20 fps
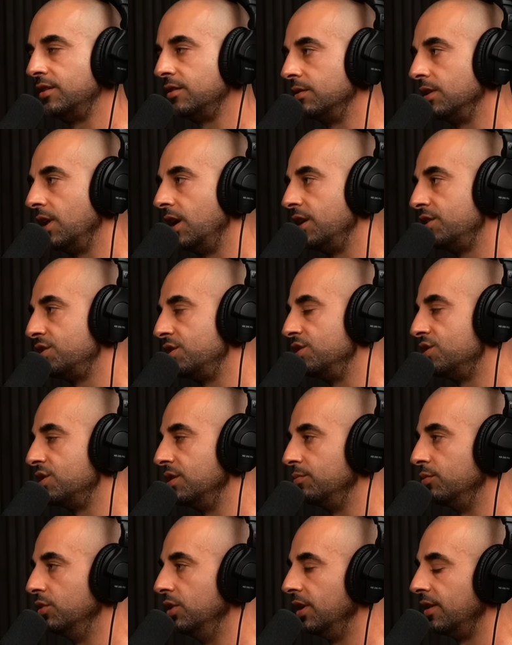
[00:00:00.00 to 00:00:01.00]
relationship
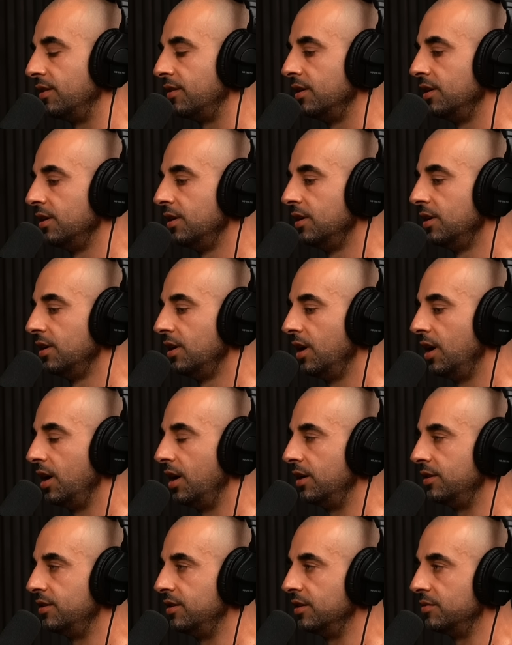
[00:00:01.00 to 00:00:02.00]
with
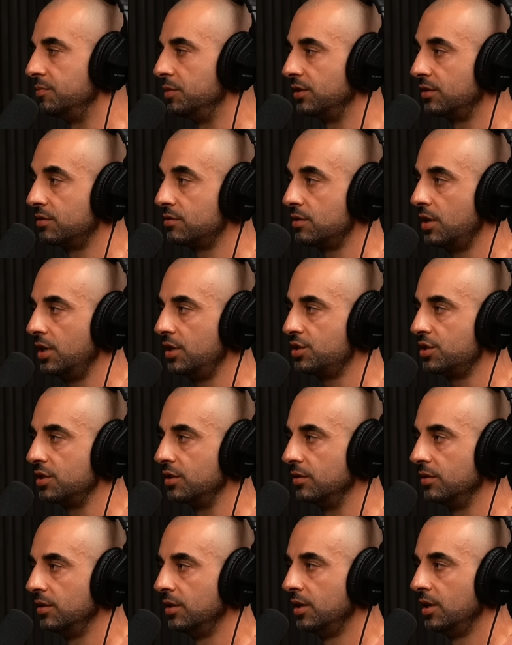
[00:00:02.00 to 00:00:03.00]
the administration.
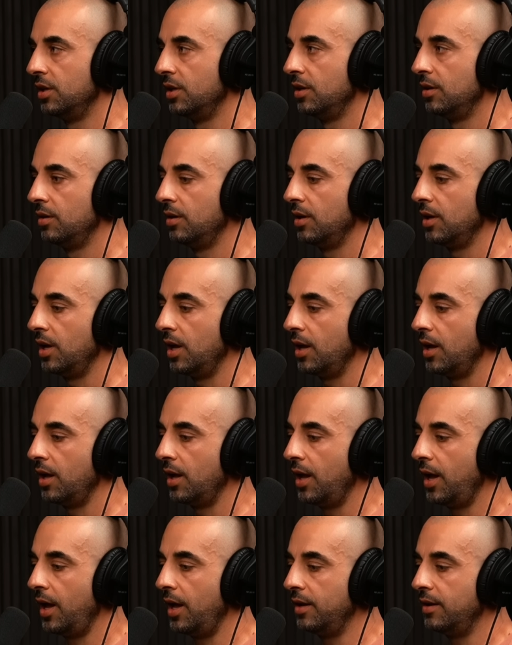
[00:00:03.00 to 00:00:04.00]

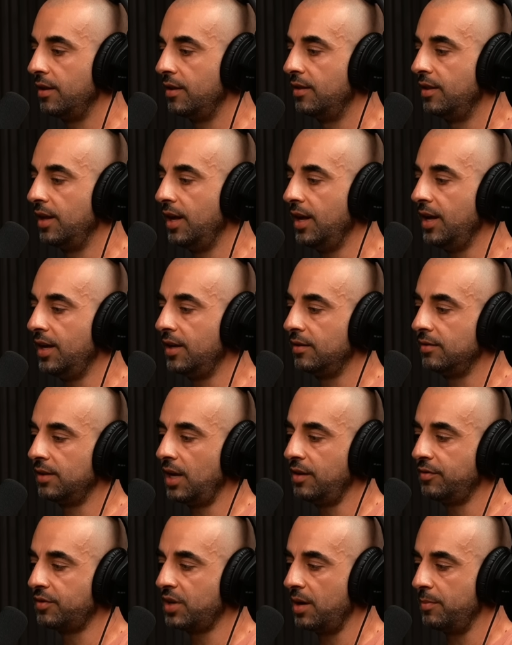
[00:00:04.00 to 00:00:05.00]
And
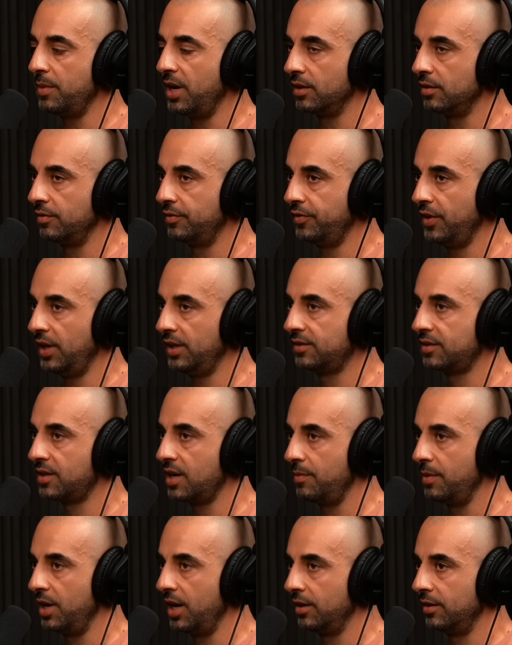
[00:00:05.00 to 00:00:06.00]
they've come out, the Fed's come
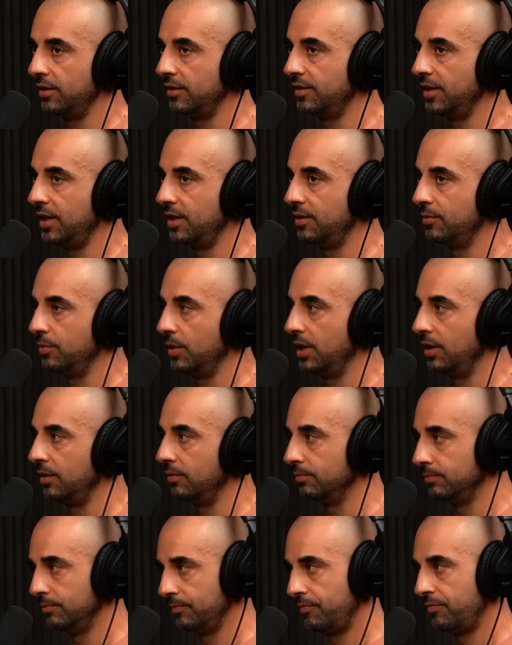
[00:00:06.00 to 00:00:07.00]
out and said, well,
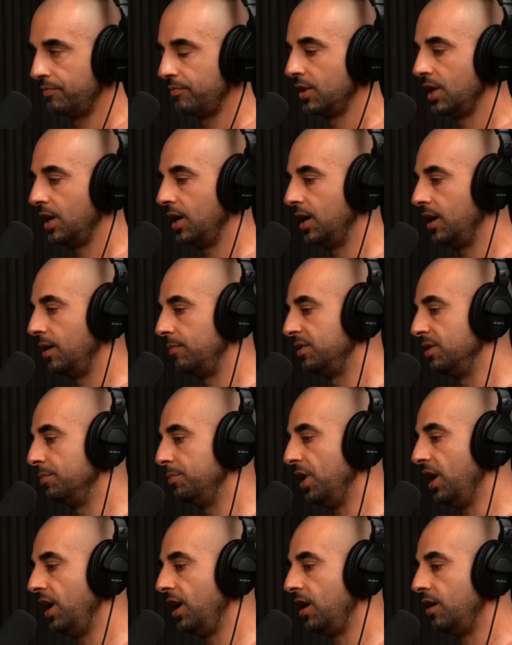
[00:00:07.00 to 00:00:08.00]
the
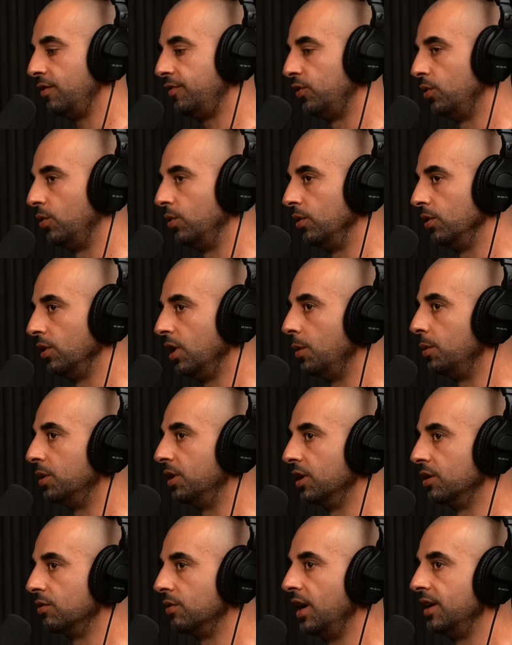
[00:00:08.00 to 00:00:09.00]
bar for lowering
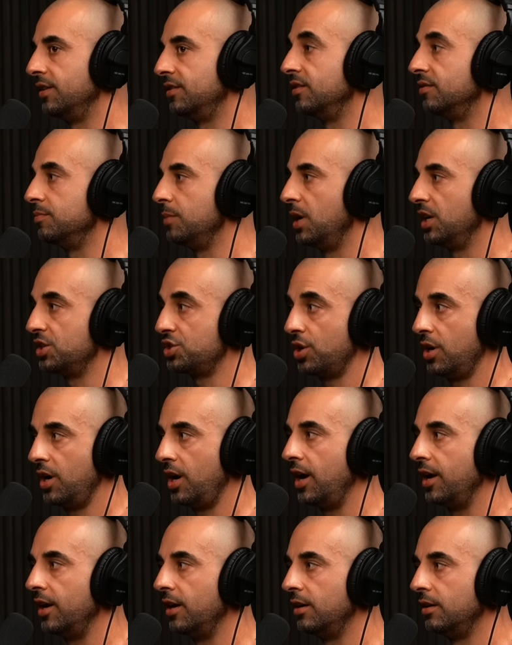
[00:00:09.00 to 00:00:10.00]
rates is much
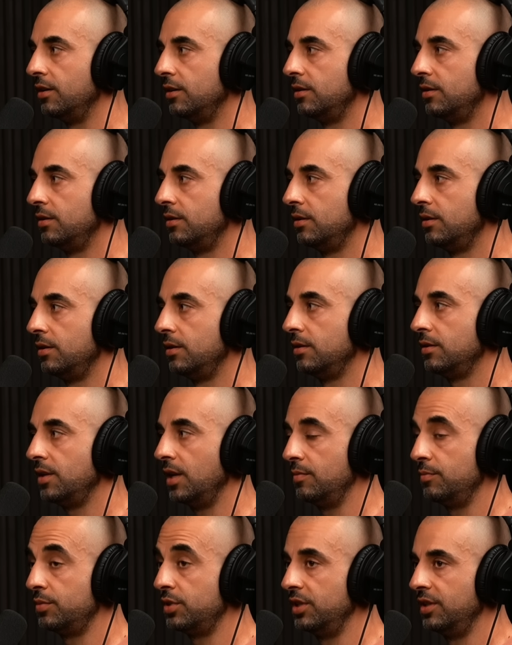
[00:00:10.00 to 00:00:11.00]
higher than
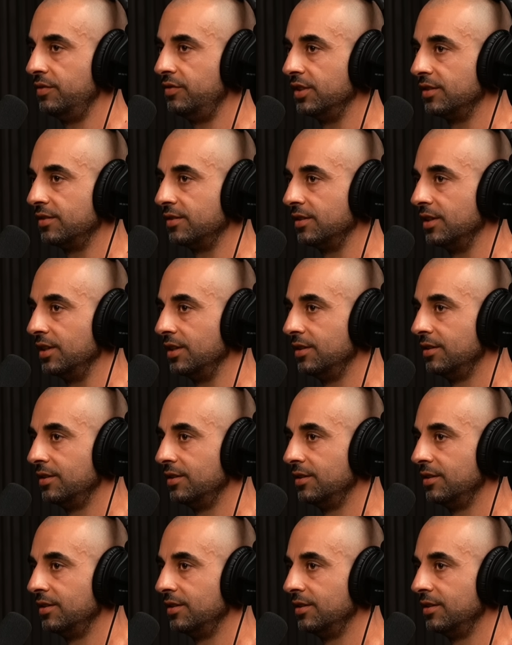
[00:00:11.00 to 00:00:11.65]
previously,